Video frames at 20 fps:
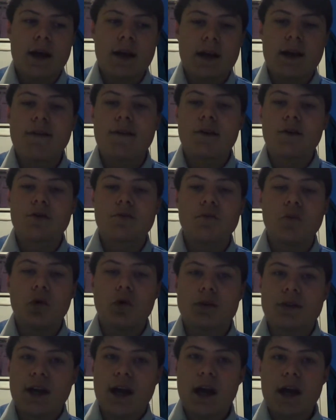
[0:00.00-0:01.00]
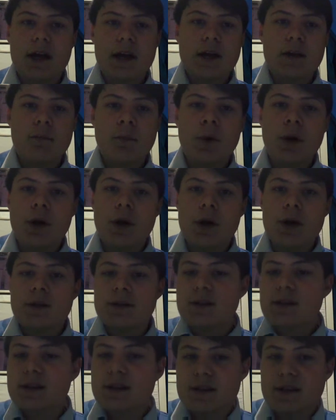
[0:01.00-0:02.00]
giving us more time
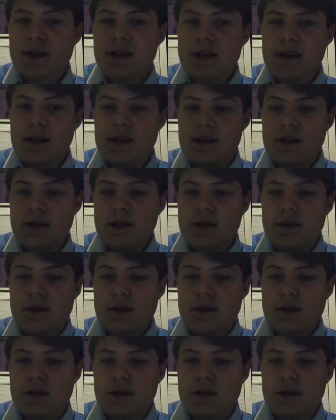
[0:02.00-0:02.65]
to see